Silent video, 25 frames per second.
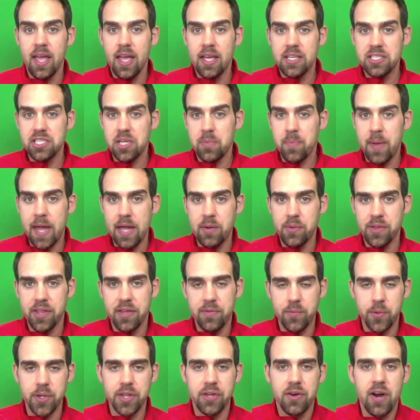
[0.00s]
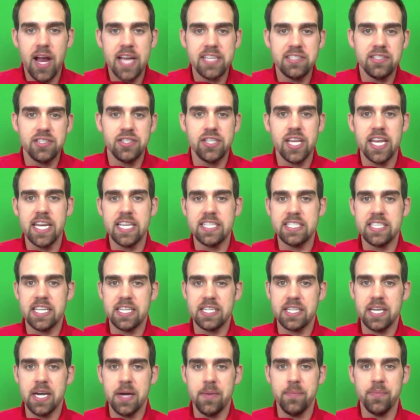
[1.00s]
She paid with her Isagenix
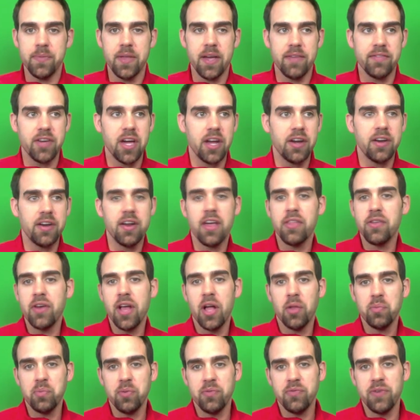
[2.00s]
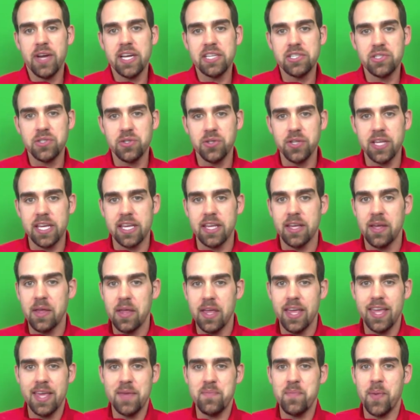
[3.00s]
income. I've got another health professional.
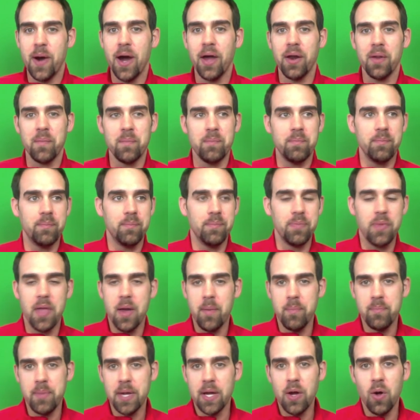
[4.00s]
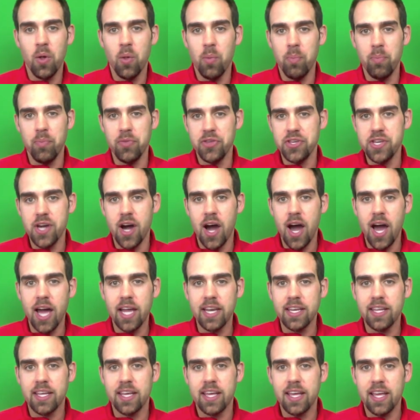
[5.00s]
He bought a big old
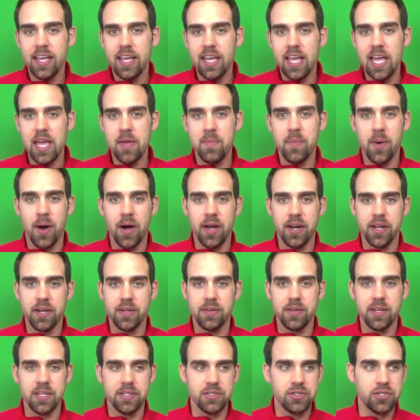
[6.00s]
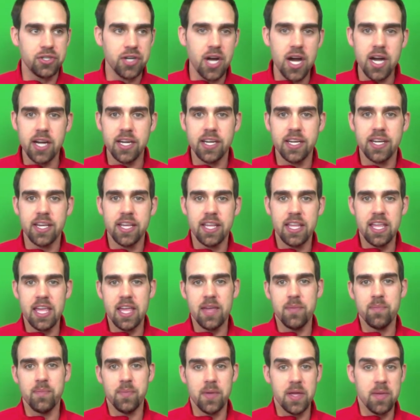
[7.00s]
yacht. He bought a truck.
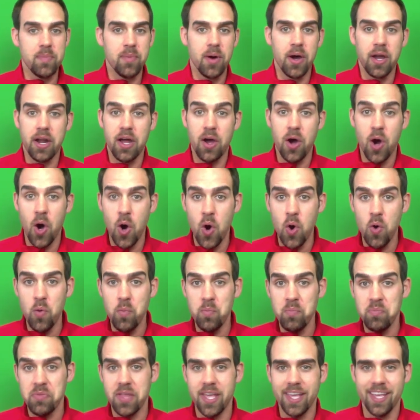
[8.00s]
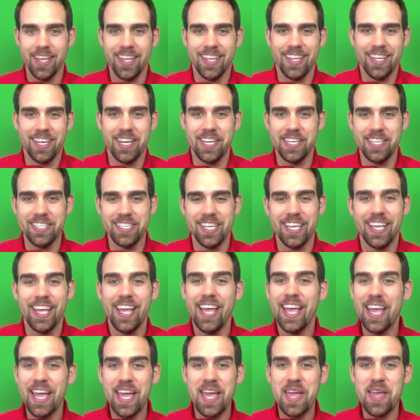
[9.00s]
He bought a home. And
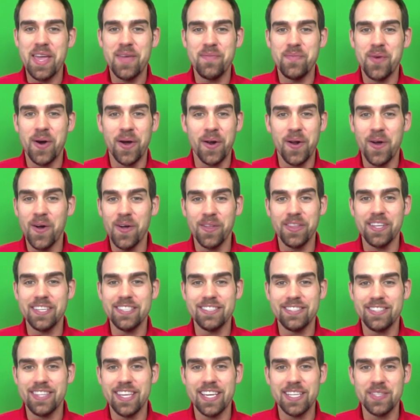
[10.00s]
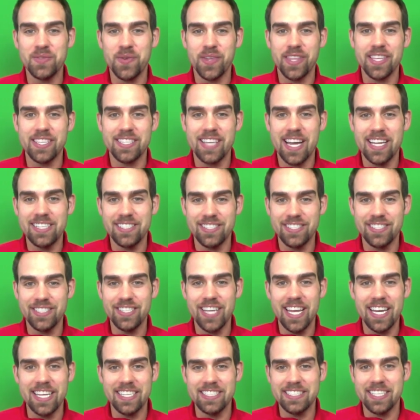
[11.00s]
he bought all these things with his
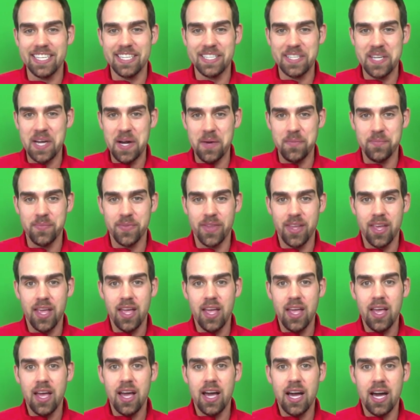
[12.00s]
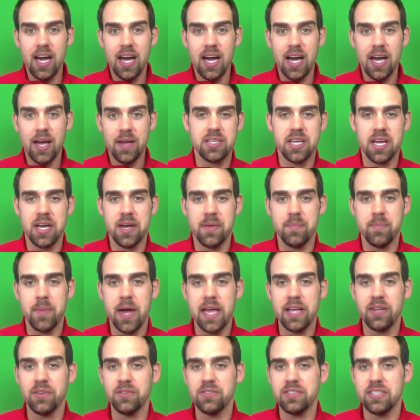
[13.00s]
Isagenix income.
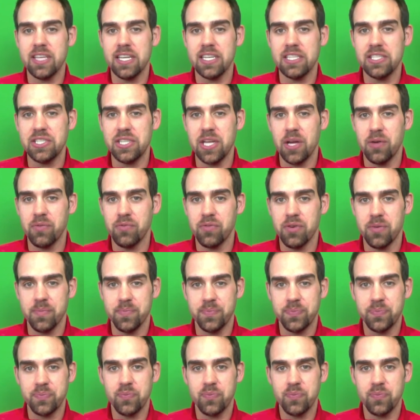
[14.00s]
Michael Seneschal from